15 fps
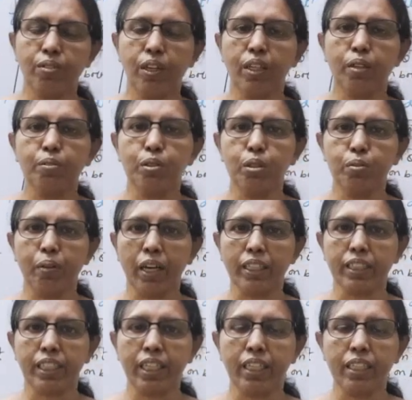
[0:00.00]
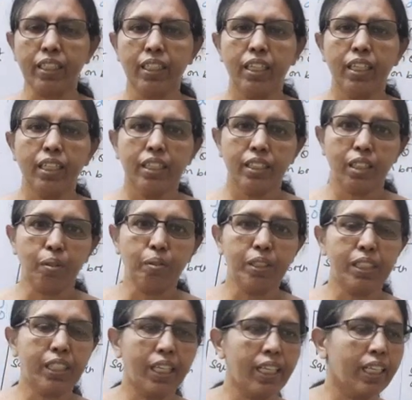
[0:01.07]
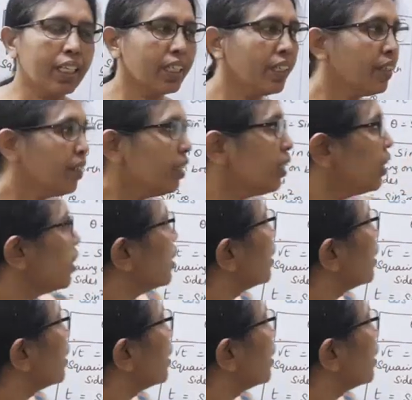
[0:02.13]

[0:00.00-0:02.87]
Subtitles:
welcome to Max and Tamil channel. In